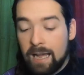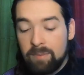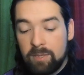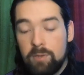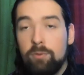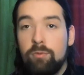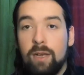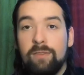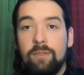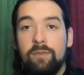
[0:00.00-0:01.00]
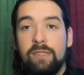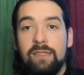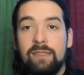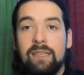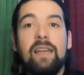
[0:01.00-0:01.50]
I'm a huge lover of
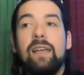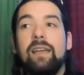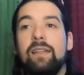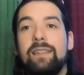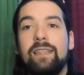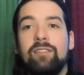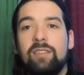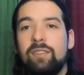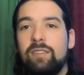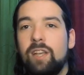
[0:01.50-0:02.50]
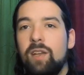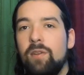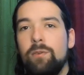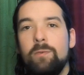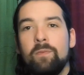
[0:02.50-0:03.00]
these. They're just
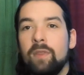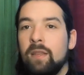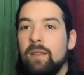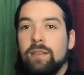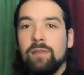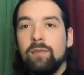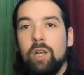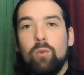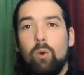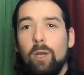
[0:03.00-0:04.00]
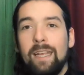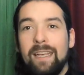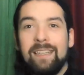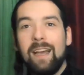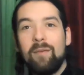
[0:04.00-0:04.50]
so
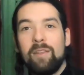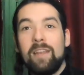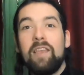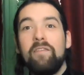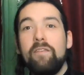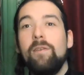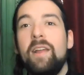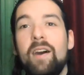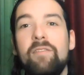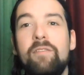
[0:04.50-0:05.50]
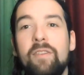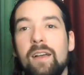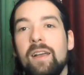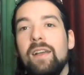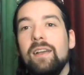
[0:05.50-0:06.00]
woolly. I mean, if you love
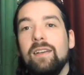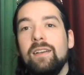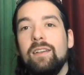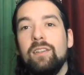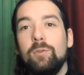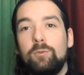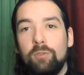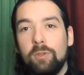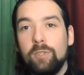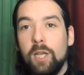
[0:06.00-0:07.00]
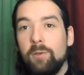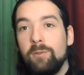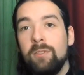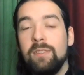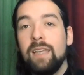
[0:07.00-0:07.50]
neutral
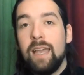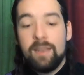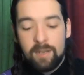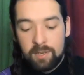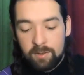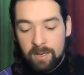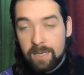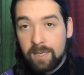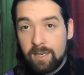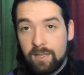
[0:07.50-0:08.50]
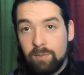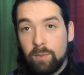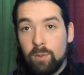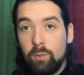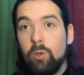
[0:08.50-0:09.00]
tones and you like
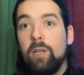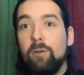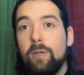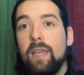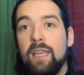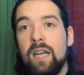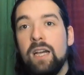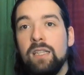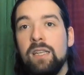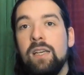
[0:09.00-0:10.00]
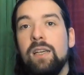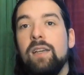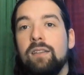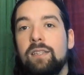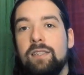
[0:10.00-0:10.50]
woolly looking yarn,
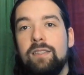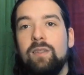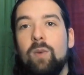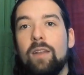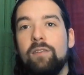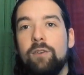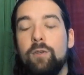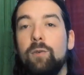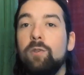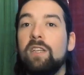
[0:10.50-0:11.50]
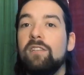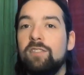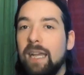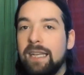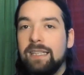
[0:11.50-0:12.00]
this is the one for you. You can
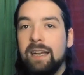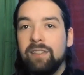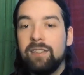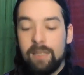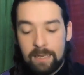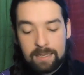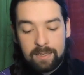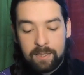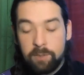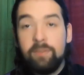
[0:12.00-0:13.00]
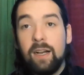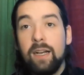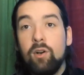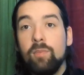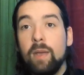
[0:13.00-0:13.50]
check it out over
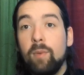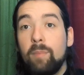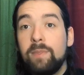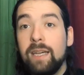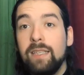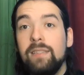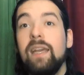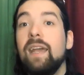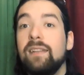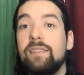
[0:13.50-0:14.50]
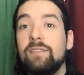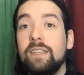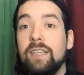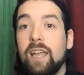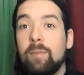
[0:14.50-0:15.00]
on my website at
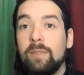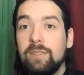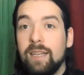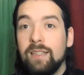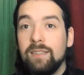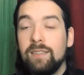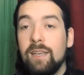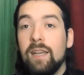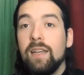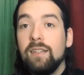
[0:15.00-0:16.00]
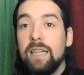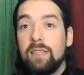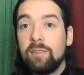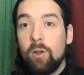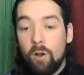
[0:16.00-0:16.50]

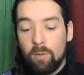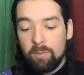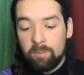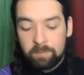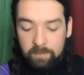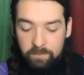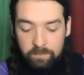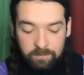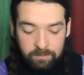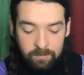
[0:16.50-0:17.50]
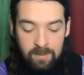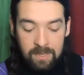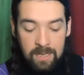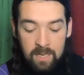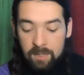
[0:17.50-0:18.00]
vandekampdesigns.com.
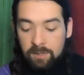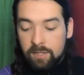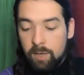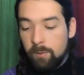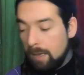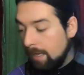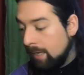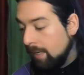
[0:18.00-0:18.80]
So